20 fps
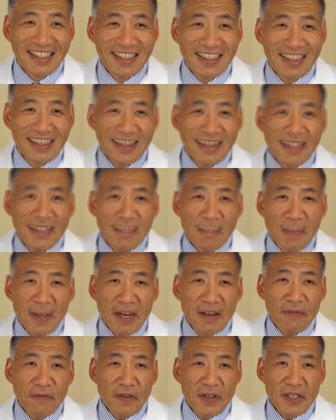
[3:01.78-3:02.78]
What are the
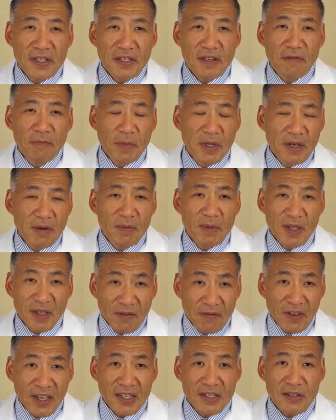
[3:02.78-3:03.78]
benefits of minimally
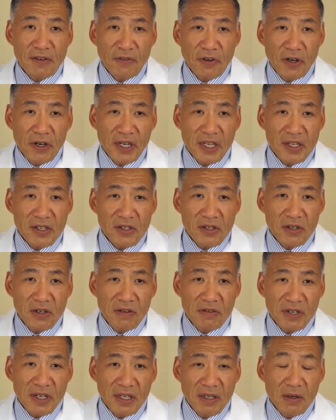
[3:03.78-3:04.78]
invasive hernia
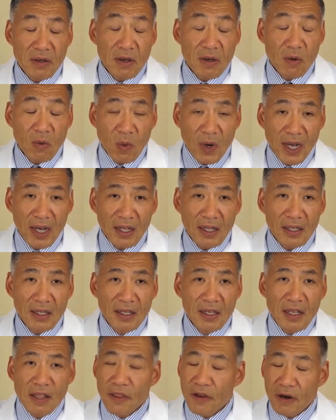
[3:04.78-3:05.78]
surgery? Well,
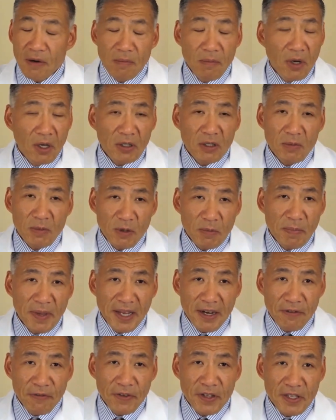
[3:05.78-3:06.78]
there are multiple
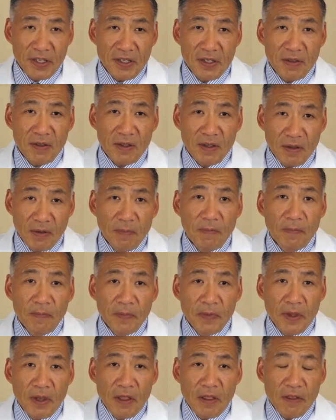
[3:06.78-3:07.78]
benefits.
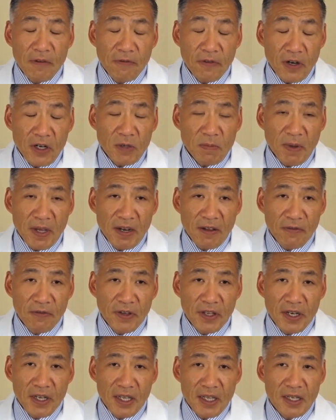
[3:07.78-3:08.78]
The first
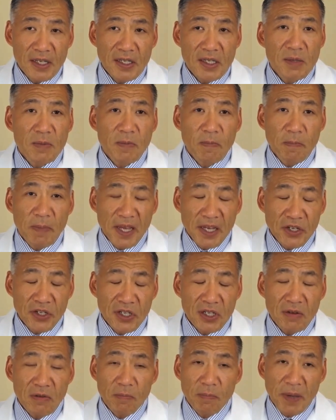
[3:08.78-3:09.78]
benefit is
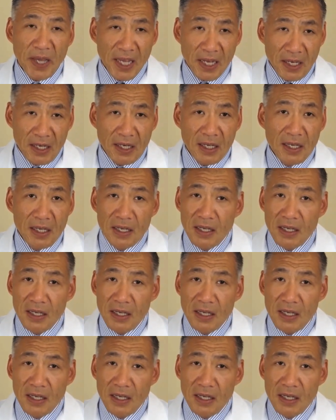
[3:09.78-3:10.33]
patient pain.